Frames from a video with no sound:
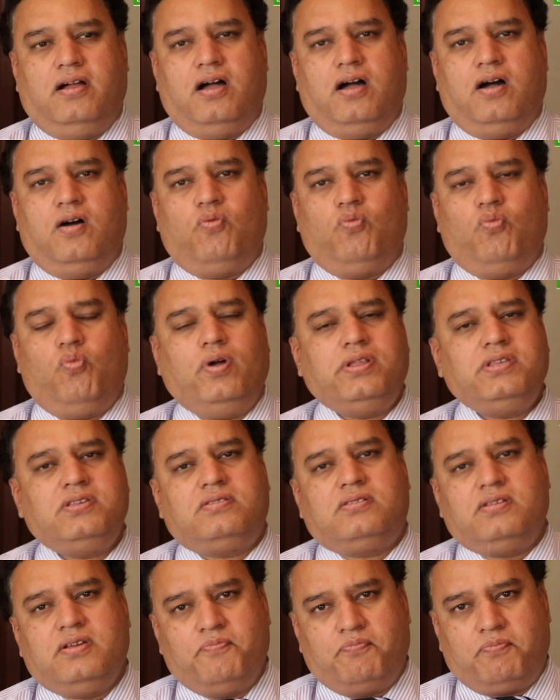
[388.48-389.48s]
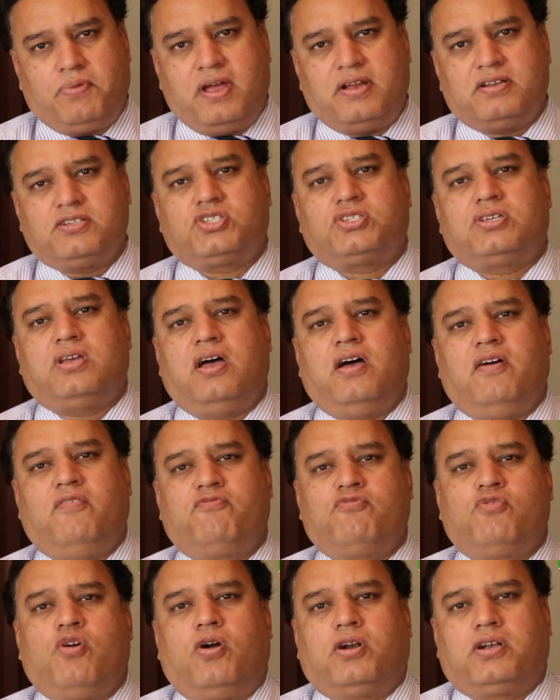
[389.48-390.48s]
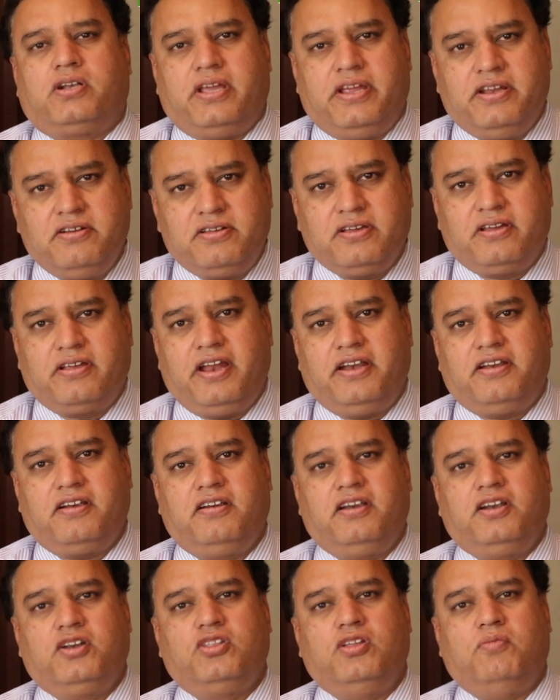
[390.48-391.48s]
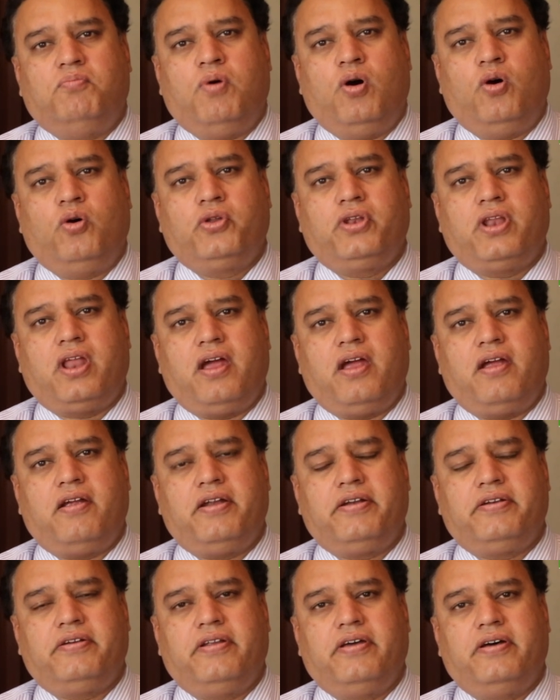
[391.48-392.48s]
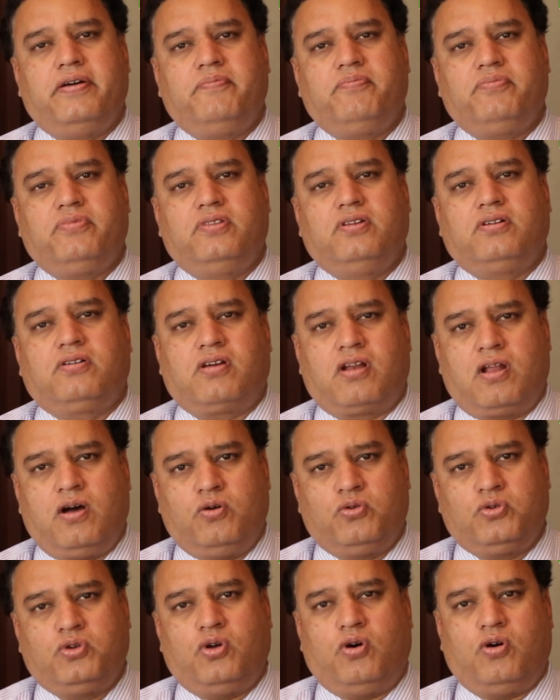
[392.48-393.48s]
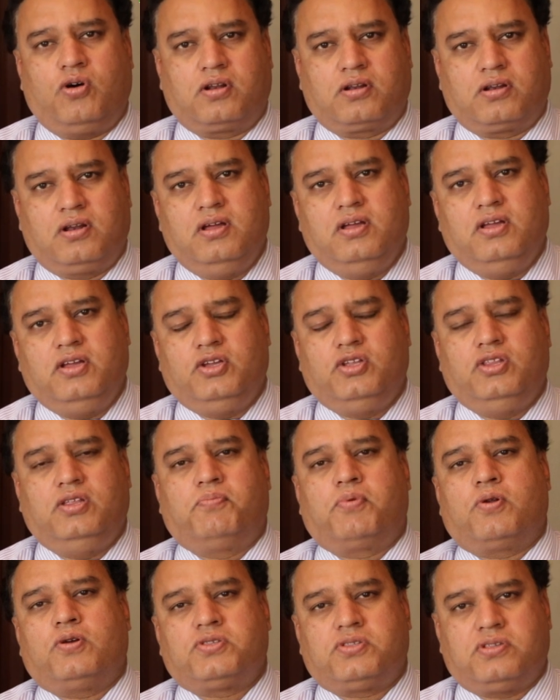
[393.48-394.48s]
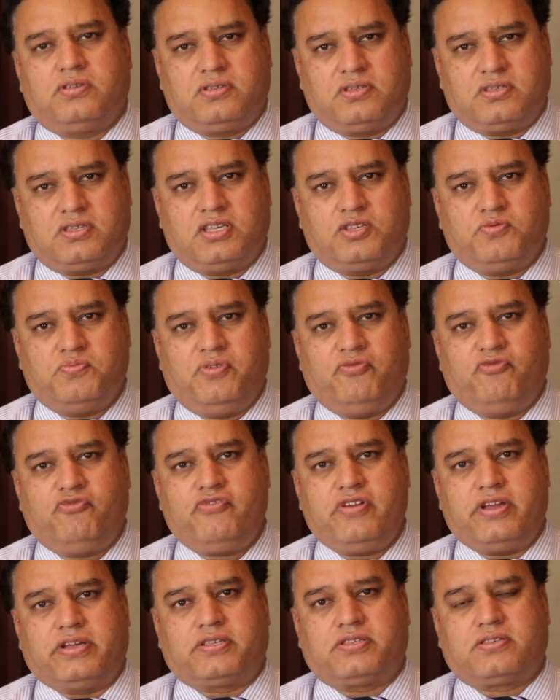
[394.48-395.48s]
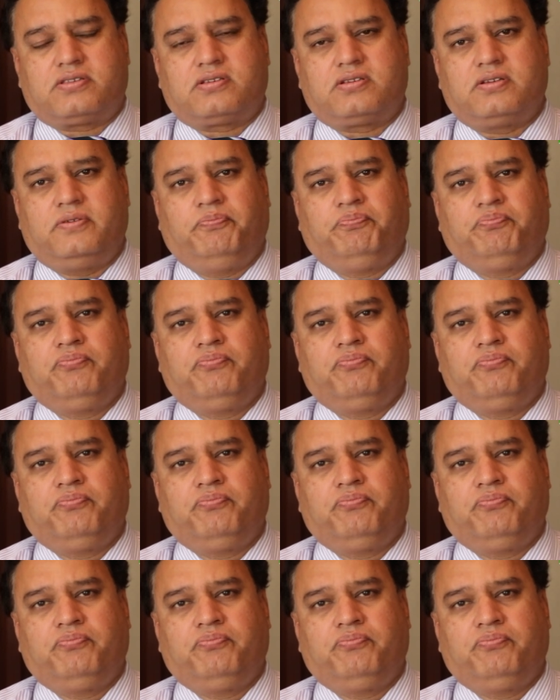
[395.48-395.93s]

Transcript: Once the implants have got integrated into the bone and the crown or the prosthesis has been fixed,